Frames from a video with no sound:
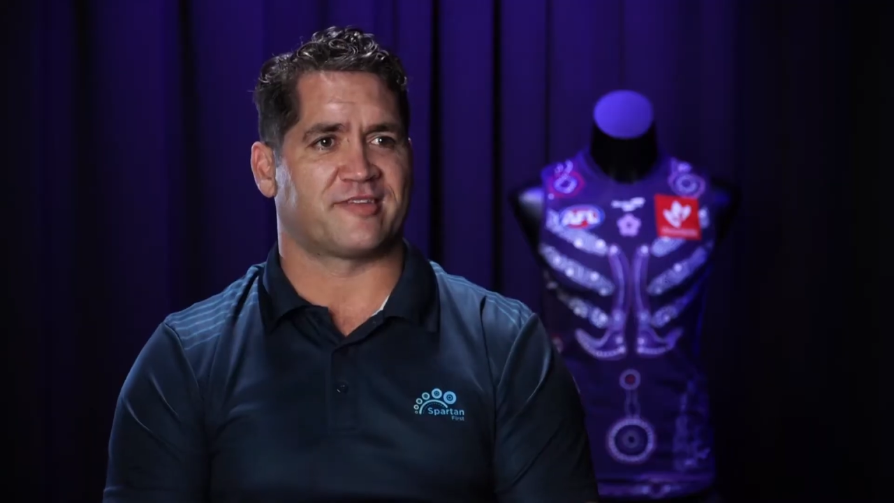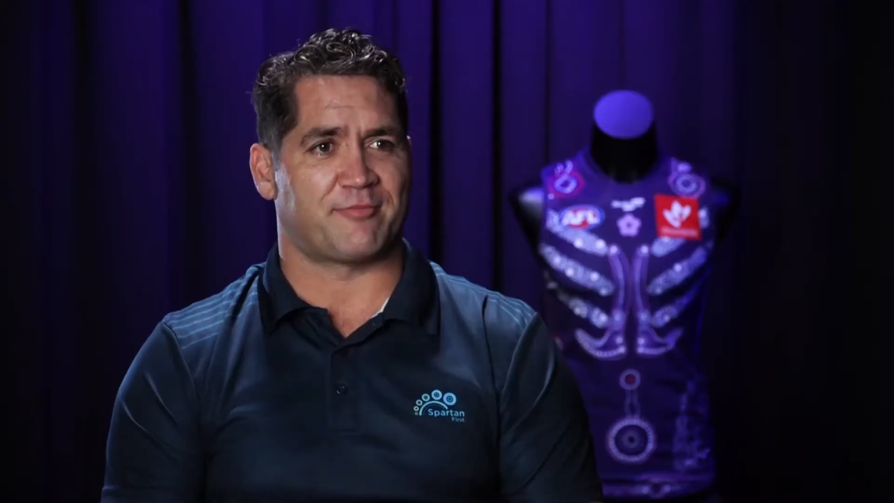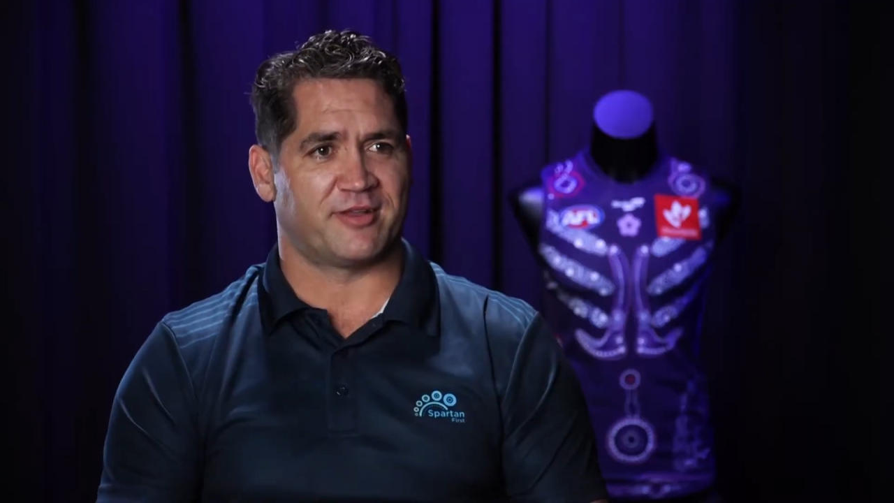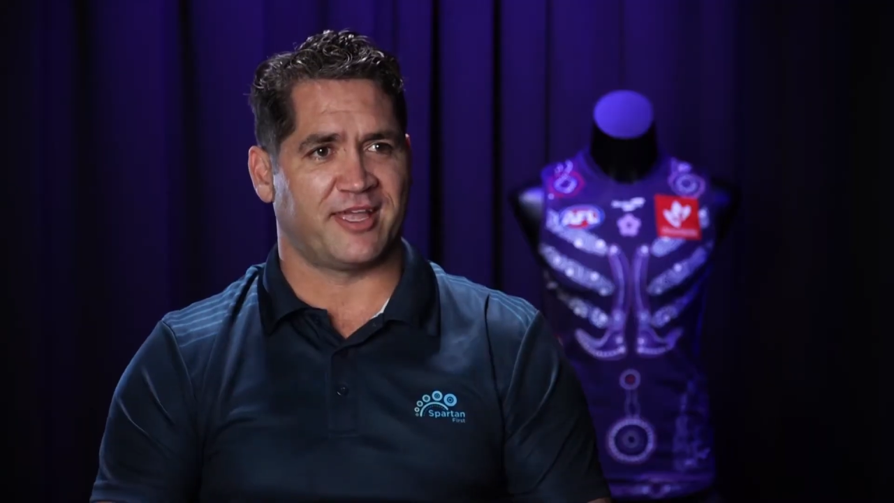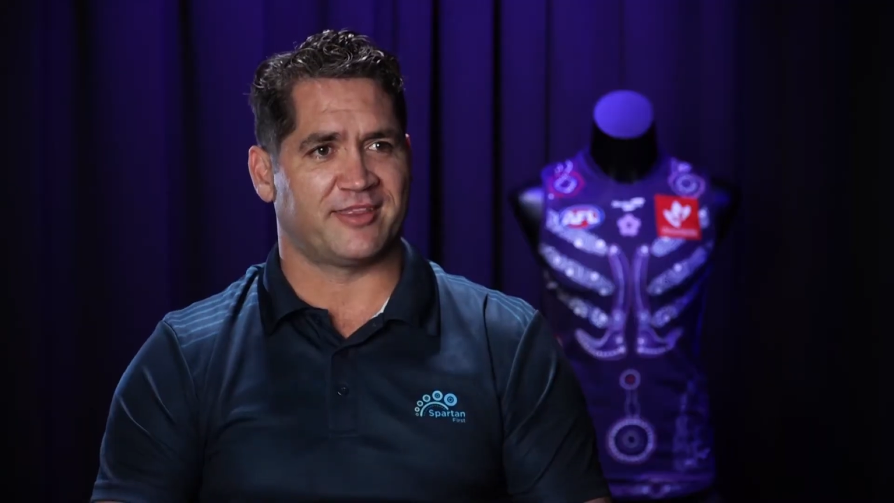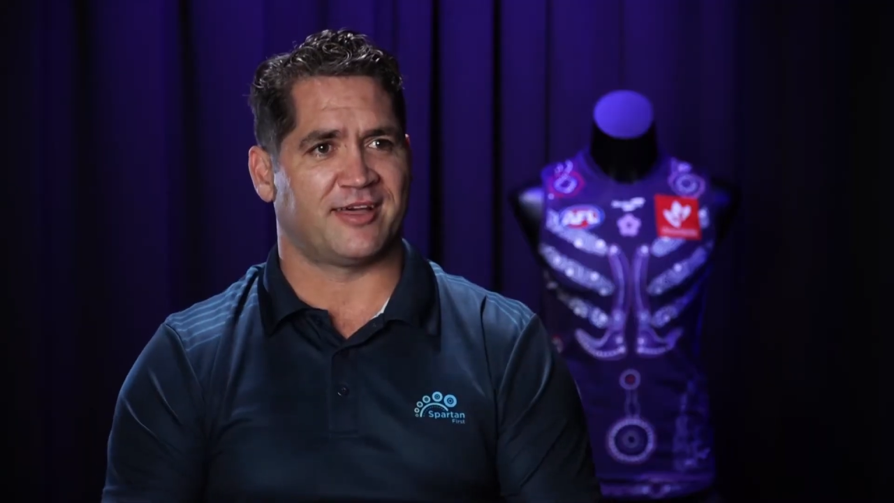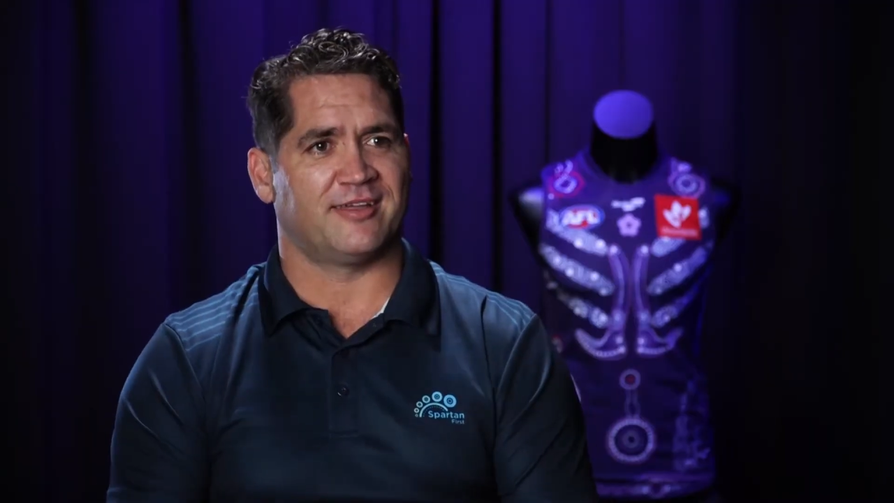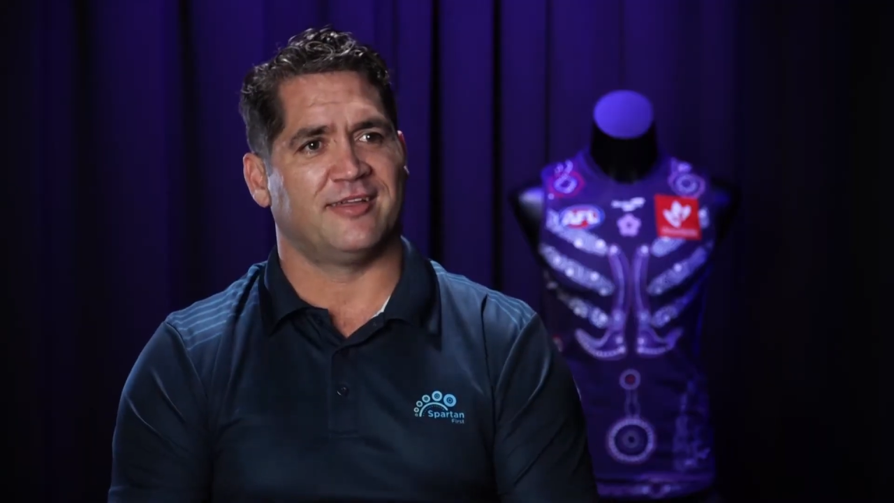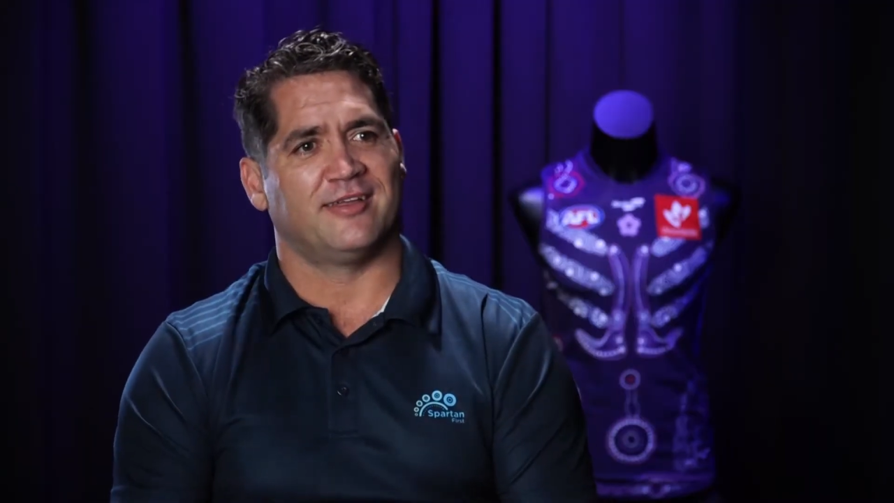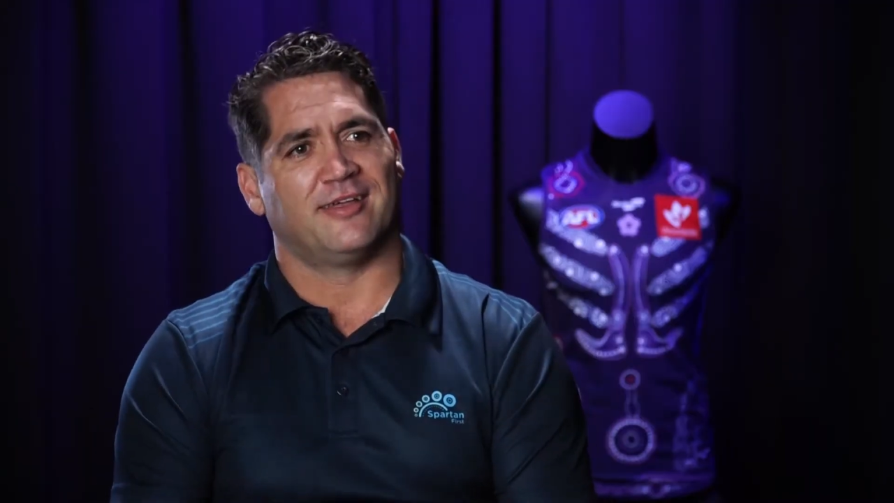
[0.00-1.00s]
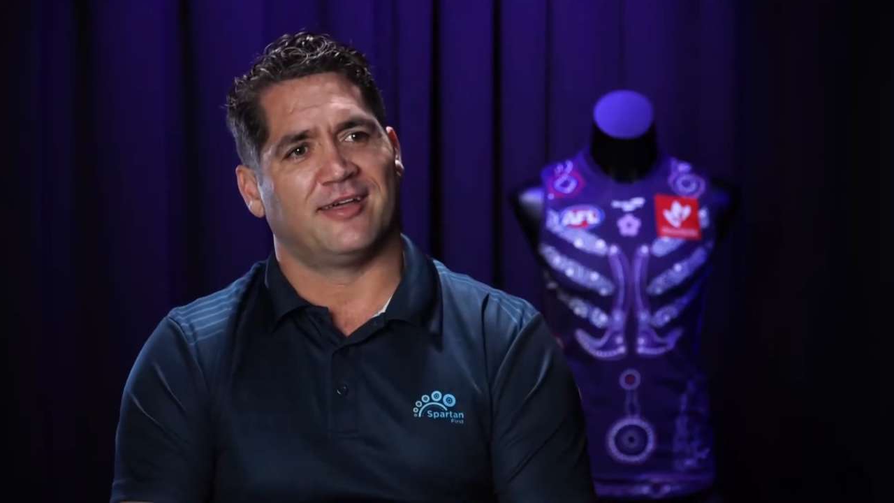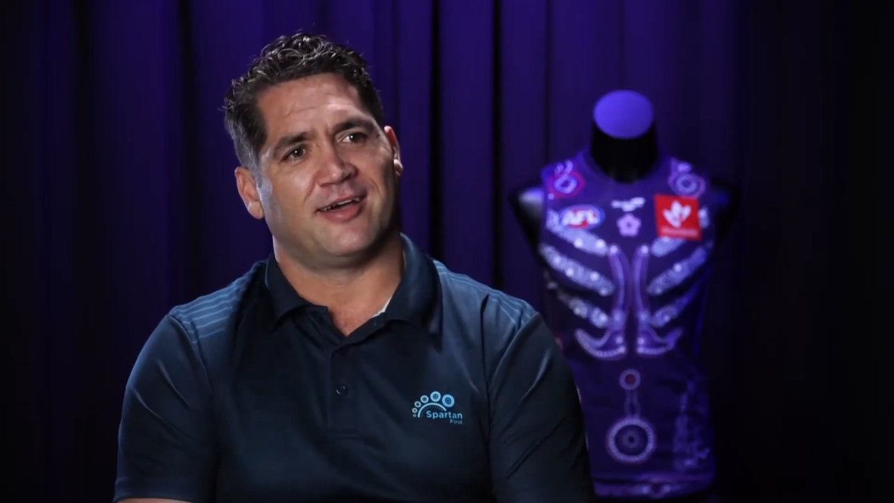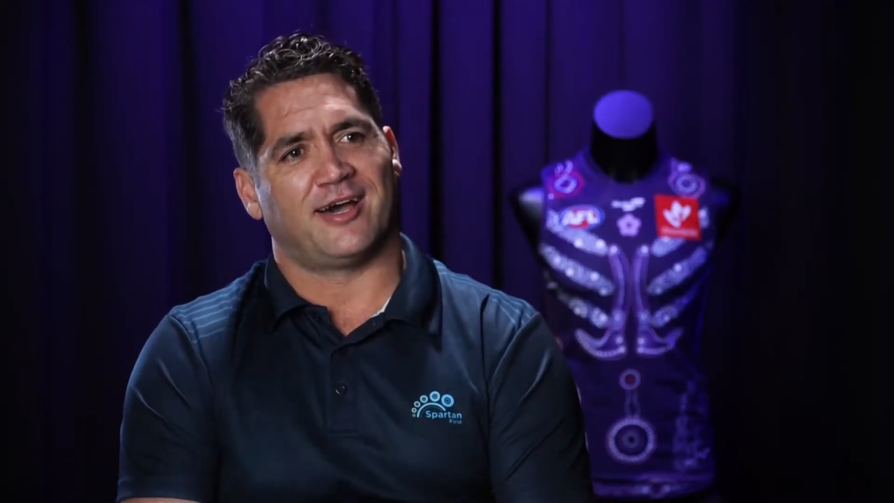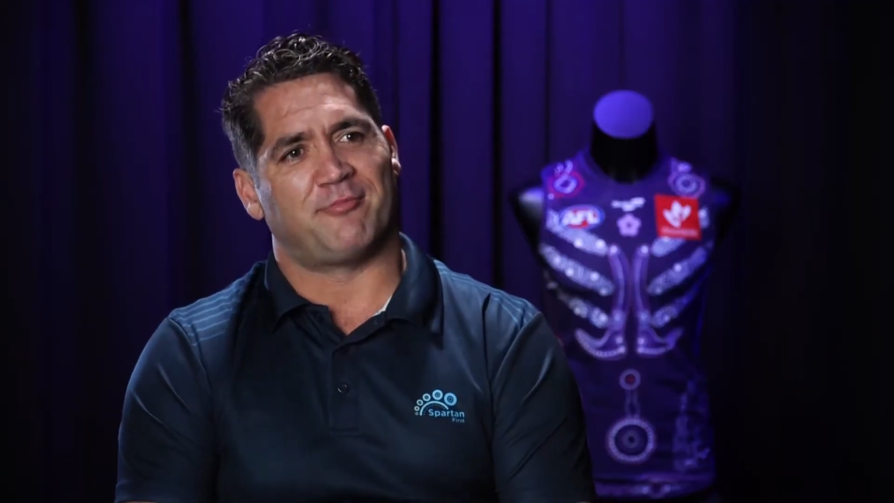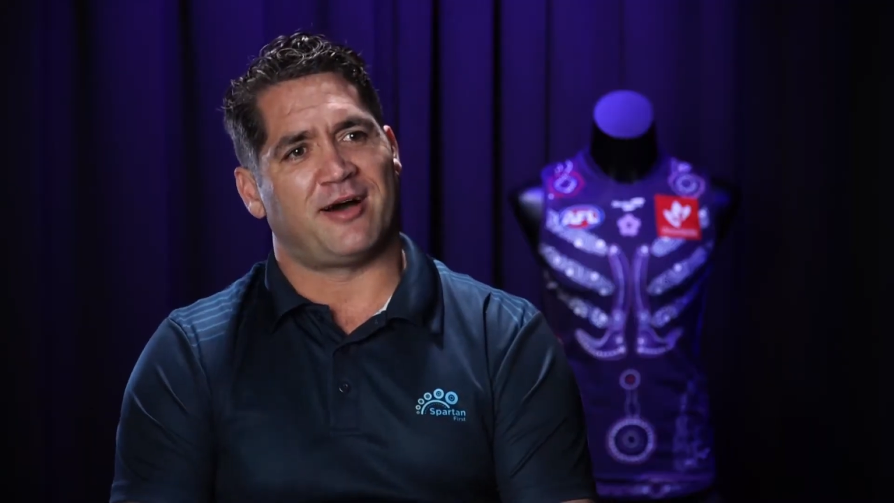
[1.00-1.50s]
come together
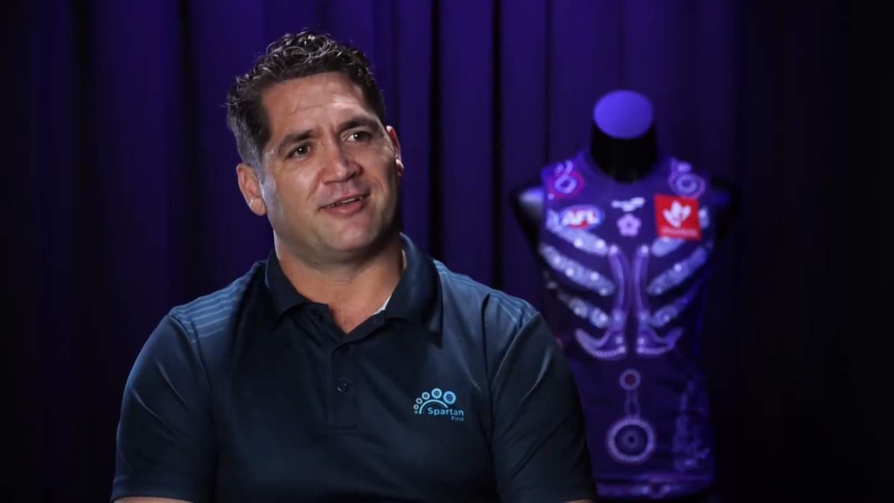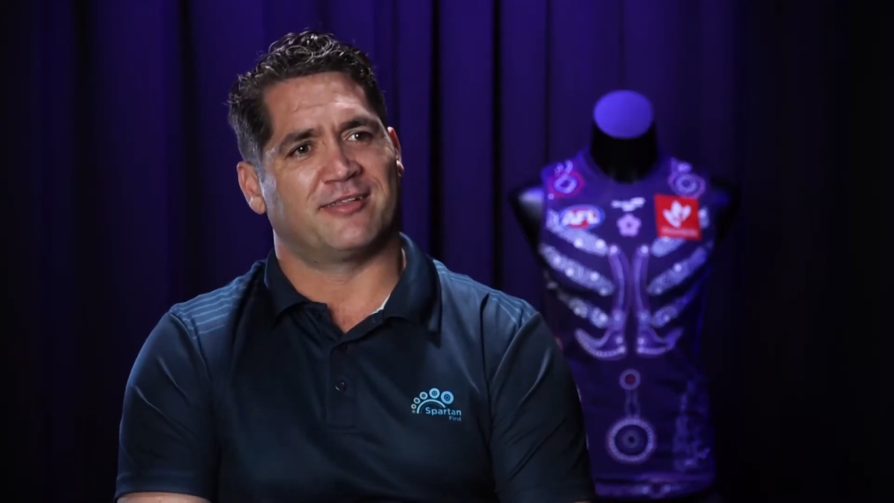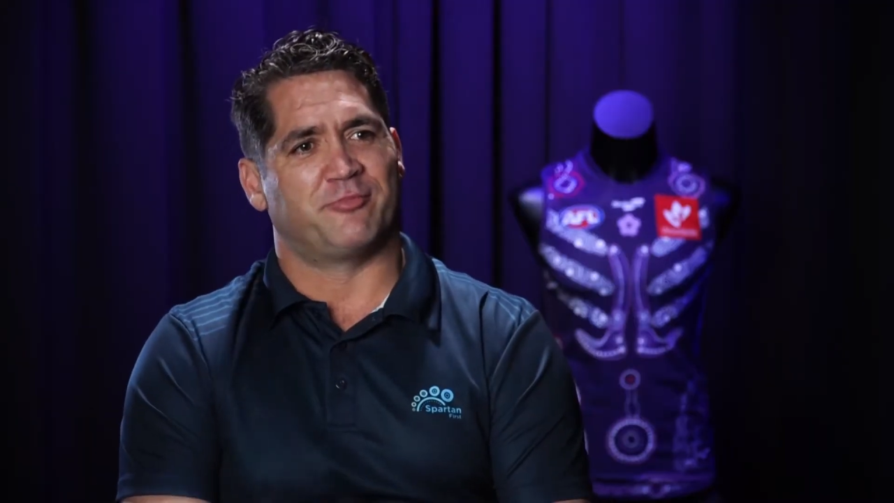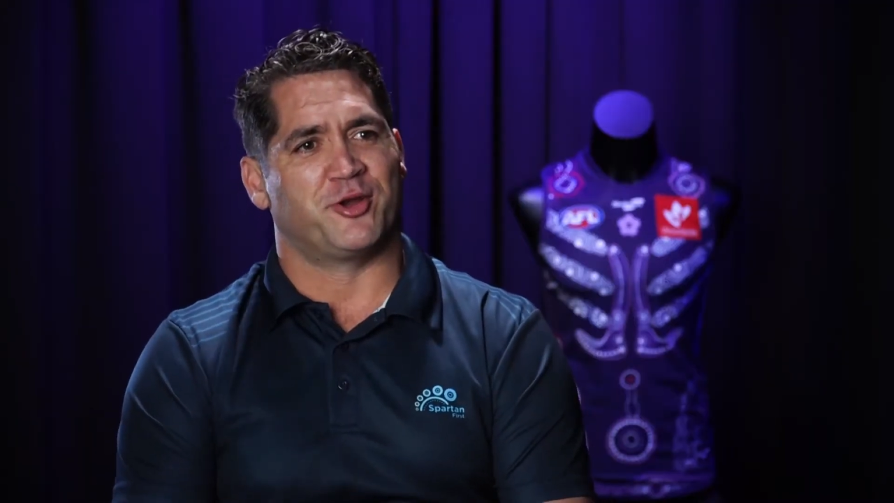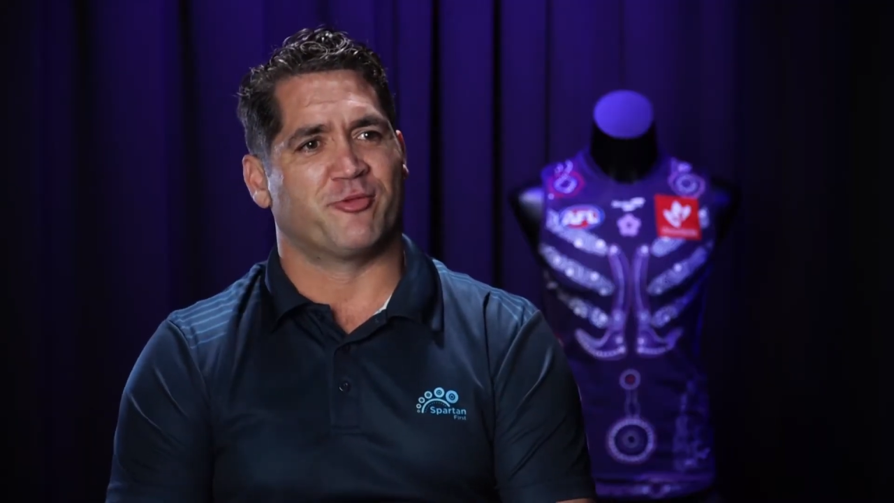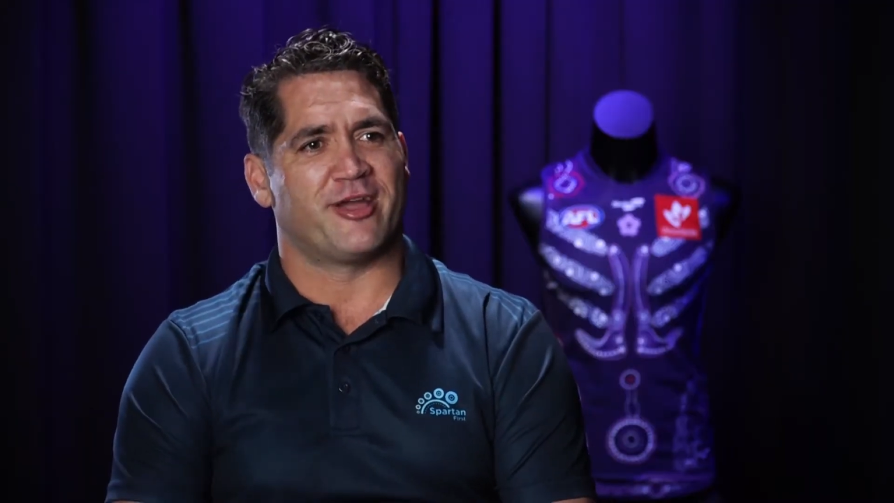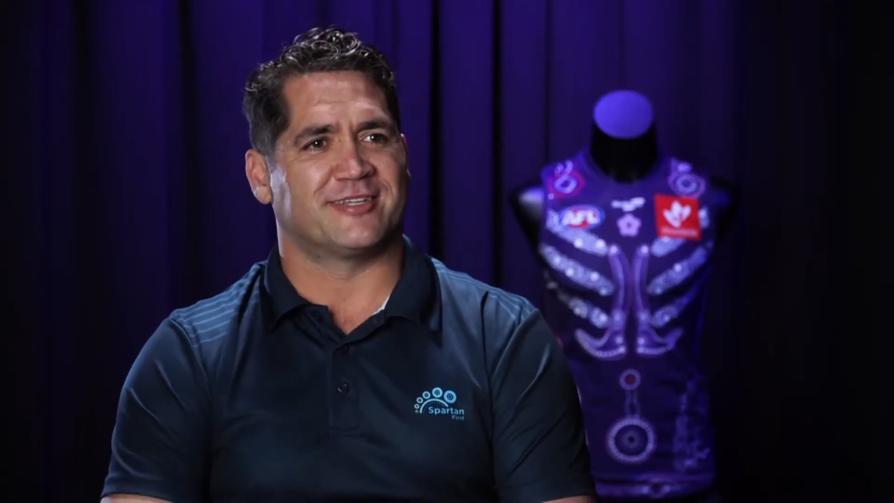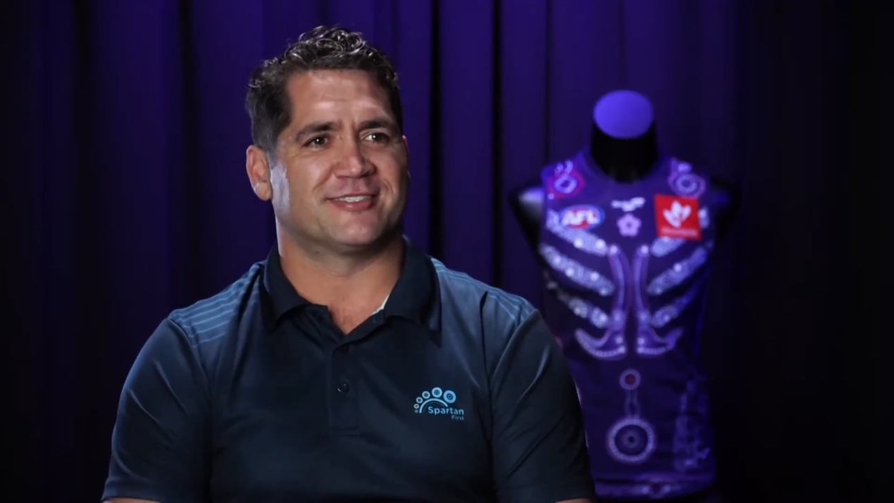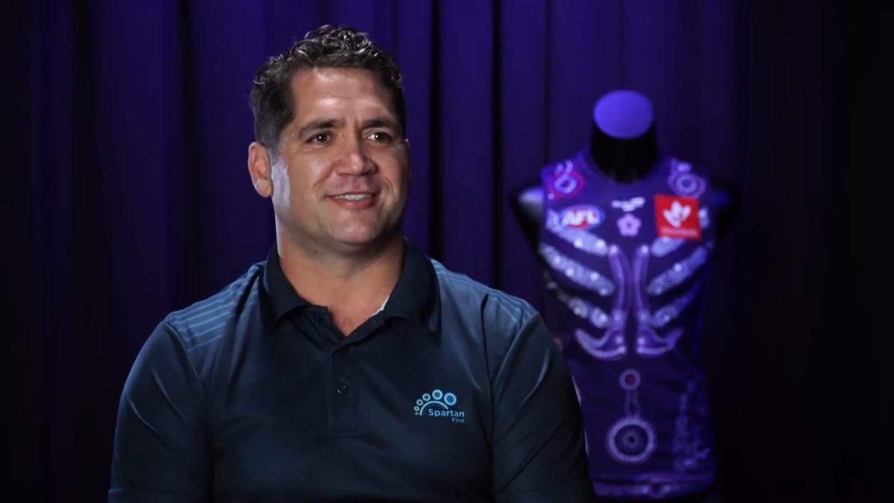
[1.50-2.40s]
under the boomerangs,